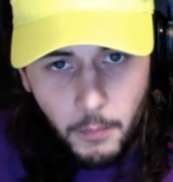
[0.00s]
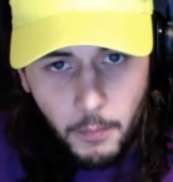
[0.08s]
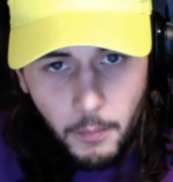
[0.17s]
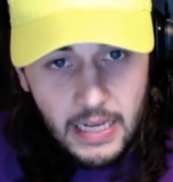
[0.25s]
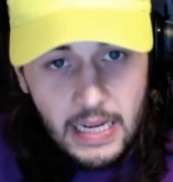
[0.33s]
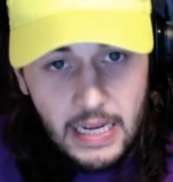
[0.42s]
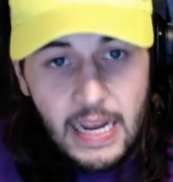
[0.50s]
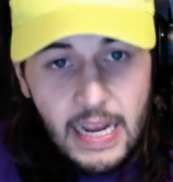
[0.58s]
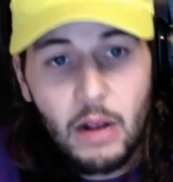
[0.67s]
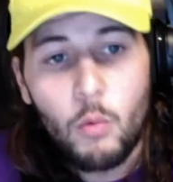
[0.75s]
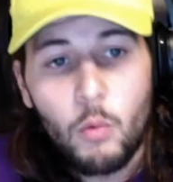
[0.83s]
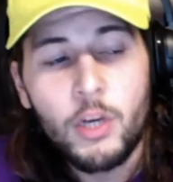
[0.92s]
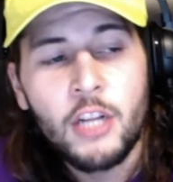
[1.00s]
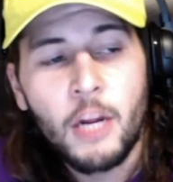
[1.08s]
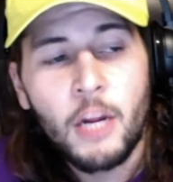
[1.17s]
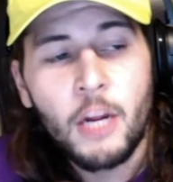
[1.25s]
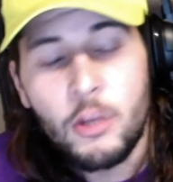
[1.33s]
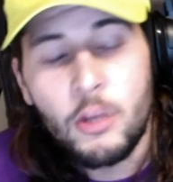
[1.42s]
but when you talk
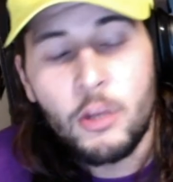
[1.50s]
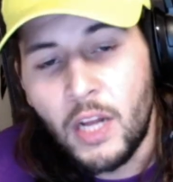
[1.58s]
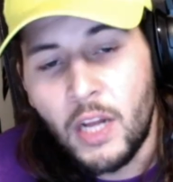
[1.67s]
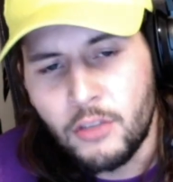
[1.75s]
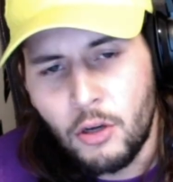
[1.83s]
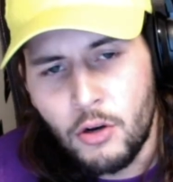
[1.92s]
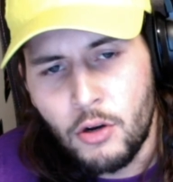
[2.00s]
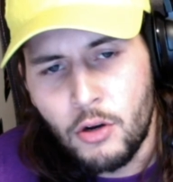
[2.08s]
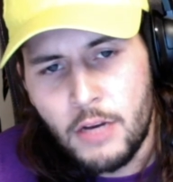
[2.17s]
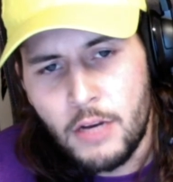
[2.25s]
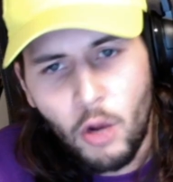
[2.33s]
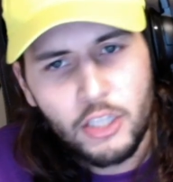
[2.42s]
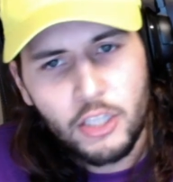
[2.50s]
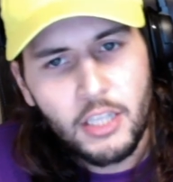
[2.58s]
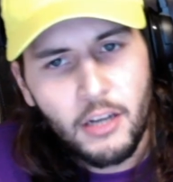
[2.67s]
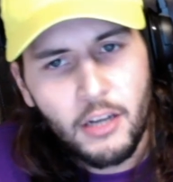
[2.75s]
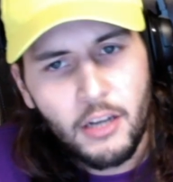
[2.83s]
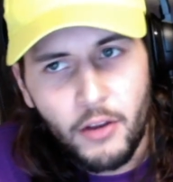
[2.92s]
about in the red zone, and if you watched
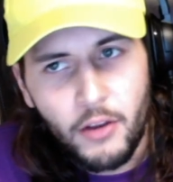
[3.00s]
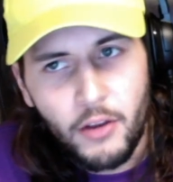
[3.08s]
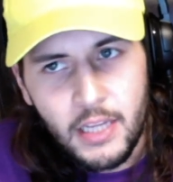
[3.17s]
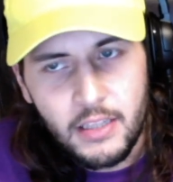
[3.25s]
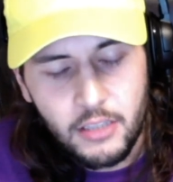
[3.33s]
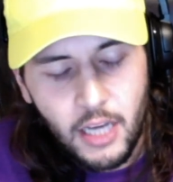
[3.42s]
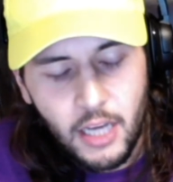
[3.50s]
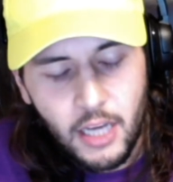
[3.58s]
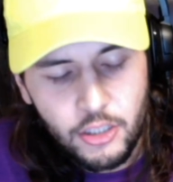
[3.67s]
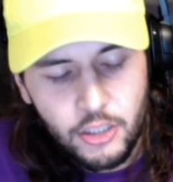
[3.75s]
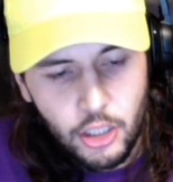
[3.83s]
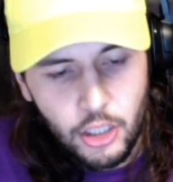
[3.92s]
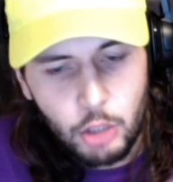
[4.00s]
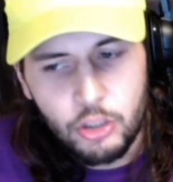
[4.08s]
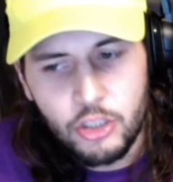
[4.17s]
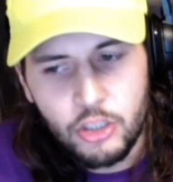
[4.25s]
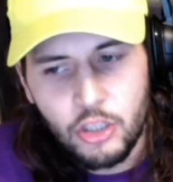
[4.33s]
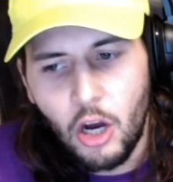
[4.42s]
NFL any of this last year, you
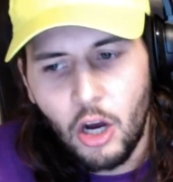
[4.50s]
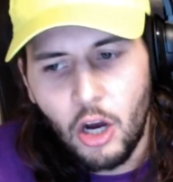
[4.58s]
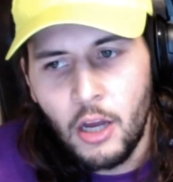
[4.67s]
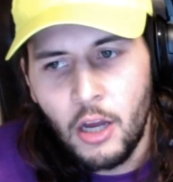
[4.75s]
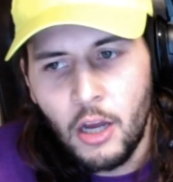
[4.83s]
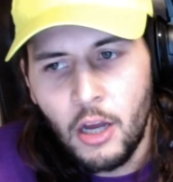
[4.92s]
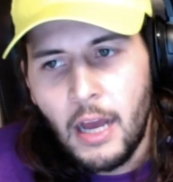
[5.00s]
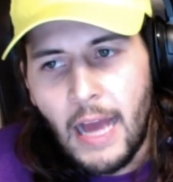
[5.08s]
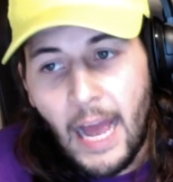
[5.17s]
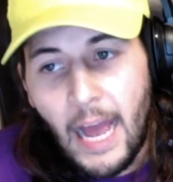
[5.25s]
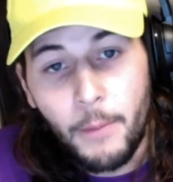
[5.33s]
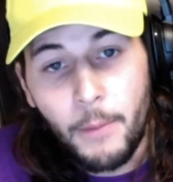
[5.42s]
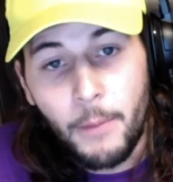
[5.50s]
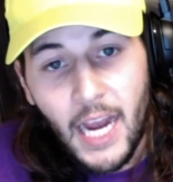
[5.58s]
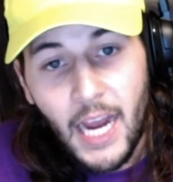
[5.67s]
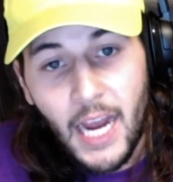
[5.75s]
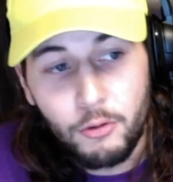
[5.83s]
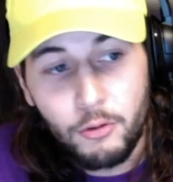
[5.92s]
saw how
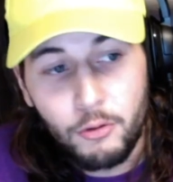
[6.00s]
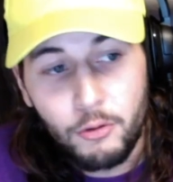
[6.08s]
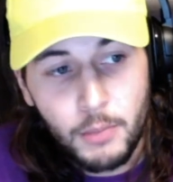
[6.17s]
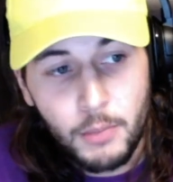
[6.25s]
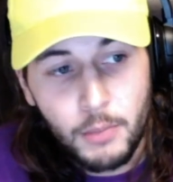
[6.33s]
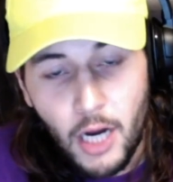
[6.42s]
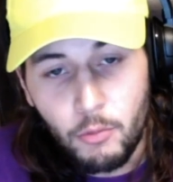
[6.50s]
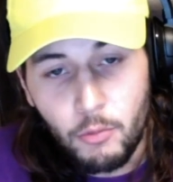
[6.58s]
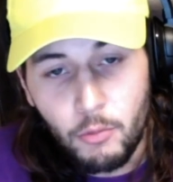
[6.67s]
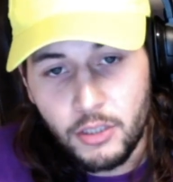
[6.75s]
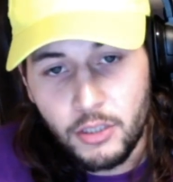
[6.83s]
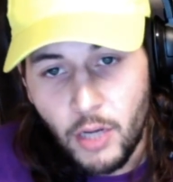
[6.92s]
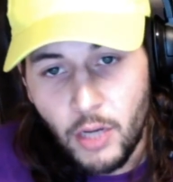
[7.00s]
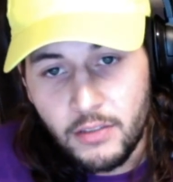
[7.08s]
impactful Jimmy Graham was in the red